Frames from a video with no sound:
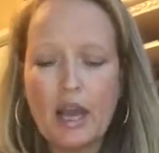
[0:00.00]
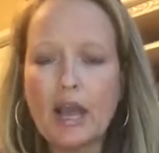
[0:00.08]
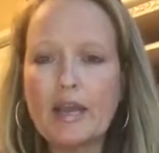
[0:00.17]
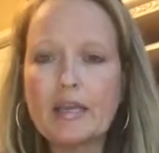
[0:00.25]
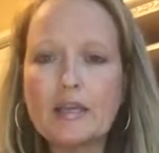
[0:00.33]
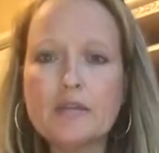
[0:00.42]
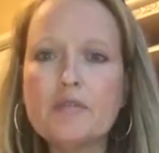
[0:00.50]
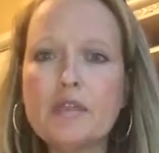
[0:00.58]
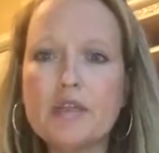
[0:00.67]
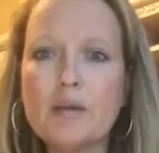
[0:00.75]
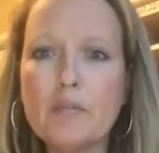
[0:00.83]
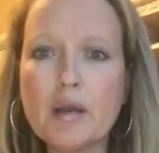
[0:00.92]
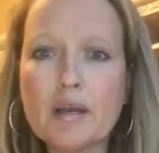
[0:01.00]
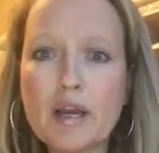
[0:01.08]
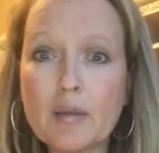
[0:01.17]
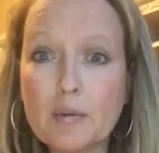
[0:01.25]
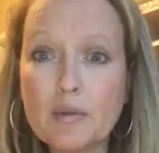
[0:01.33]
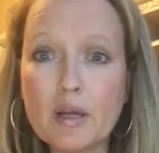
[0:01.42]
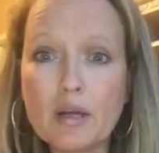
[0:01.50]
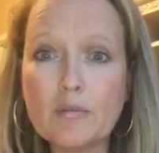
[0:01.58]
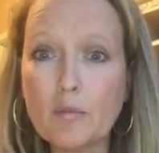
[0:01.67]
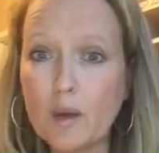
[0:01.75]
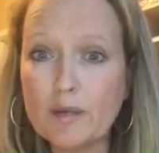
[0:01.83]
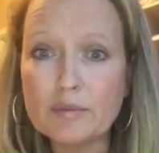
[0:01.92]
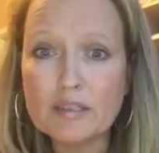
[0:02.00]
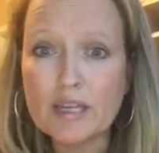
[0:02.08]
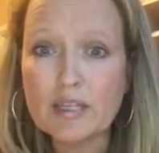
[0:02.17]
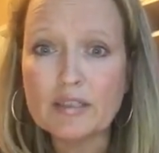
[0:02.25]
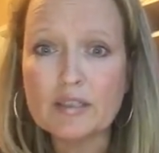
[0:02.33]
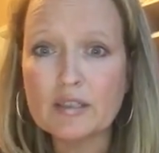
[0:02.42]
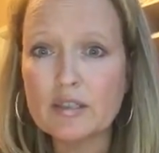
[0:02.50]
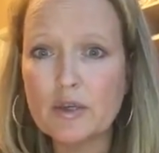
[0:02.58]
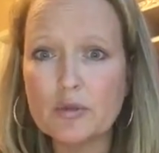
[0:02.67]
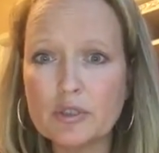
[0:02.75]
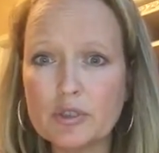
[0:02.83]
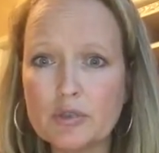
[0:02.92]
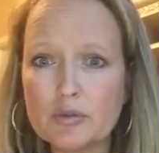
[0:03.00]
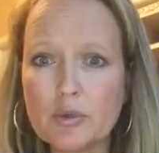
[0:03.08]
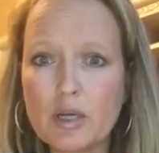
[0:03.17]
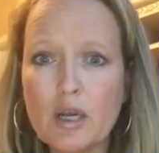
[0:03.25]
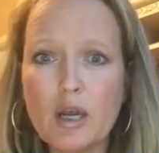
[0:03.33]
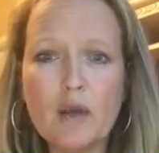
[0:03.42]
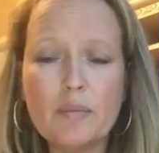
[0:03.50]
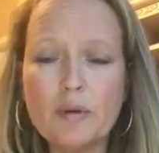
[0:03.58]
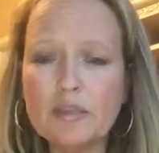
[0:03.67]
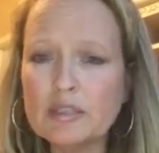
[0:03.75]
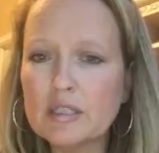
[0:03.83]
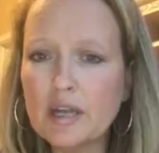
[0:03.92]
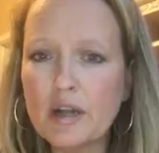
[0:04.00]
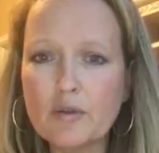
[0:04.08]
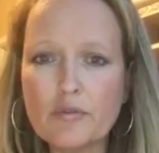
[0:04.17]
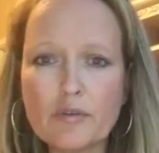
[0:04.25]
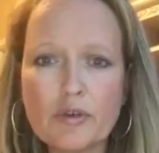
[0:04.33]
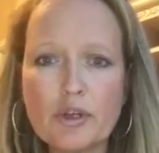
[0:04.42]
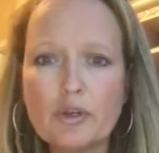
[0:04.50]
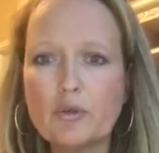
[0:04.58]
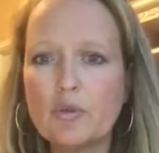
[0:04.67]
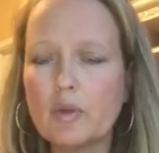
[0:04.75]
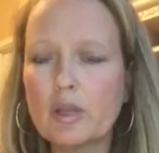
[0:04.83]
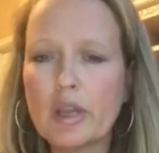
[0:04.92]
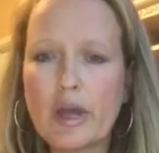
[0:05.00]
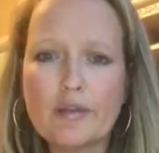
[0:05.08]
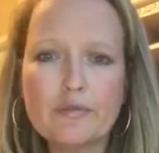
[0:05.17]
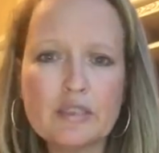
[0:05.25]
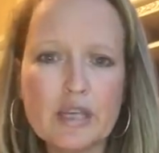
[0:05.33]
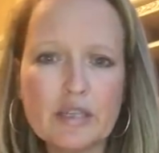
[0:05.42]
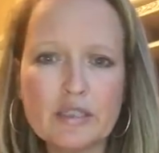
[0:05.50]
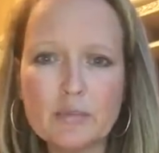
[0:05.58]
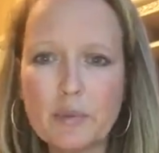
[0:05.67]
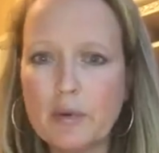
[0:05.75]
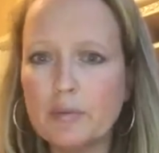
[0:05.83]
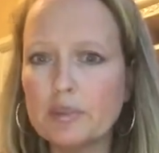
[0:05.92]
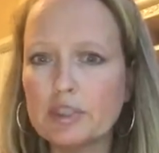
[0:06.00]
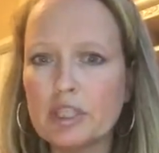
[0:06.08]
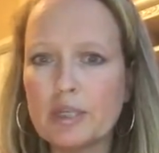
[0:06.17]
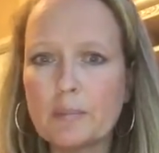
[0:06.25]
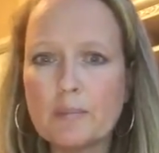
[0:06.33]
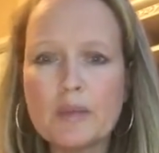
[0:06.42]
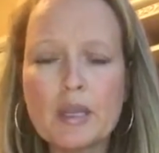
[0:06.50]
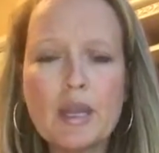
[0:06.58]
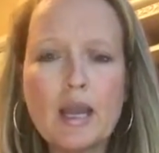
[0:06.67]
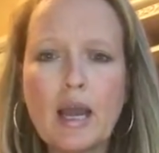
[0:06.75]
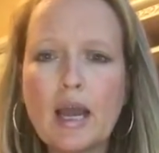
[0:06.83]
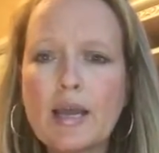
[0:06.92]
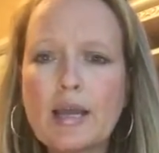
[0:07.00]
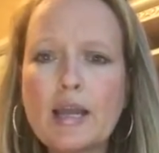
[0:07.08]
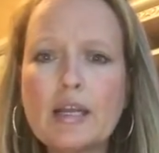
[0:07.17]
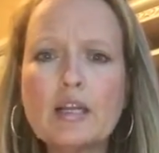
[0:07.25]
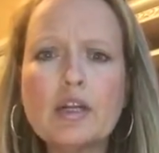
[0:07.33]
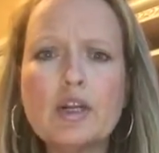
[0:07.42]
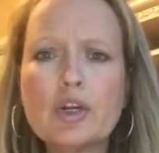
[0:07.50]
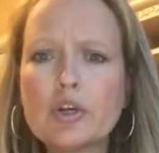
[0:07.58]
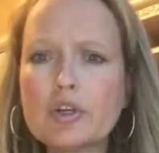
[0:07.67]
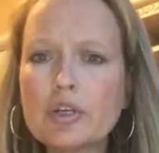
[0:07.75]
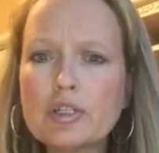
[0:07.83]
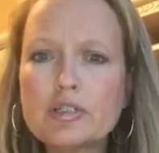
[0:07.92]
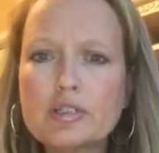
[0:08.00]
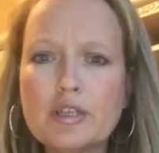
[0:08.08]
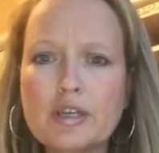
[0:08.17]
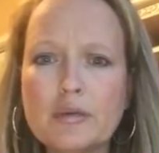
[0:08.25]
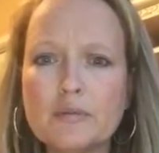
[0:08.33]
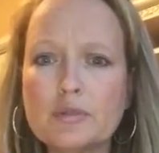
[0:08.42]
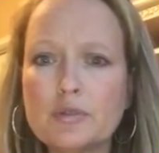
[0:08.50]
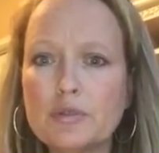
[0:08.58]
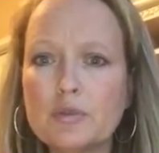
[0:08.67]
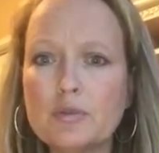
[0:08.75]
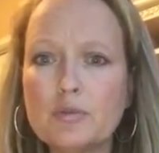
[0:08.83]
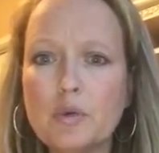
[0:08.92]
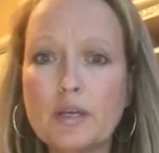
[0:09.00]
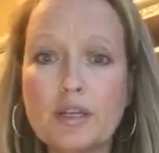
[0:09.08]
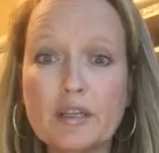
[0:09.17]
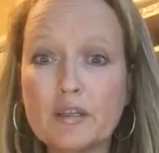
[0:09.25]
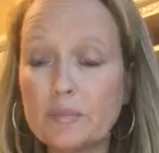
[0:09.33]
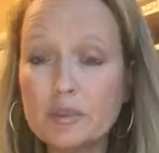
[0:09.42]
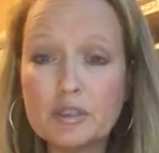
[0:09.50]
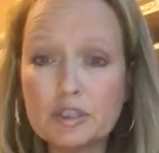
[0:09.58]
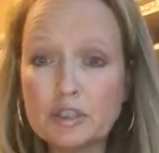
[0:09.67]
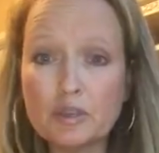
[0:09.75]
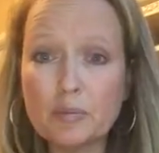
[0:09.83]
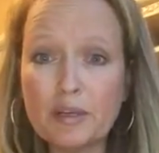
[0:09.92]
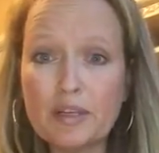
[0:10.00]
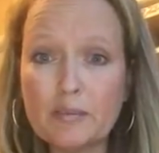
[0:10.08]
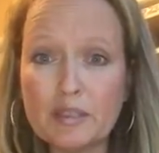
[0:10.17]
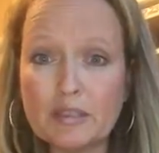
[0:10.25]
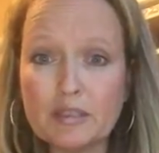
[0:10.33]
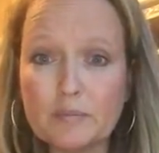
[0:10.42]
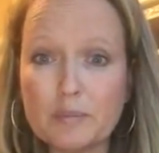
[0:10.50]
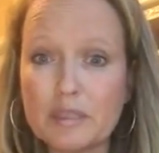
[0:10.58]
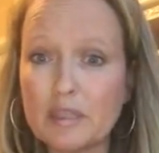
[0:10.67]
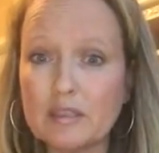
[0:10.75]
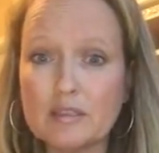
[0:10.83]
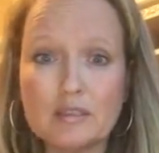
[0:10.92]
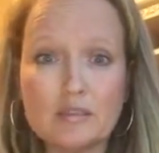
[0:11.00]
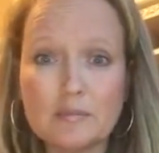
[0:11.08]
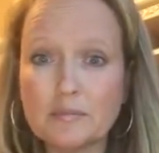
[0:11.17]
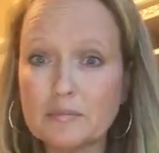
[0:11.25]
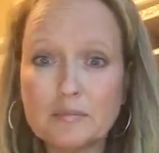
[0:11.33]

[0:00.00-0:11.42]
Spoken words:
I give them a couple of websites to go to, Abundant Health for You, Life Science Publishing. I encourage them to get the book Gentle Babies because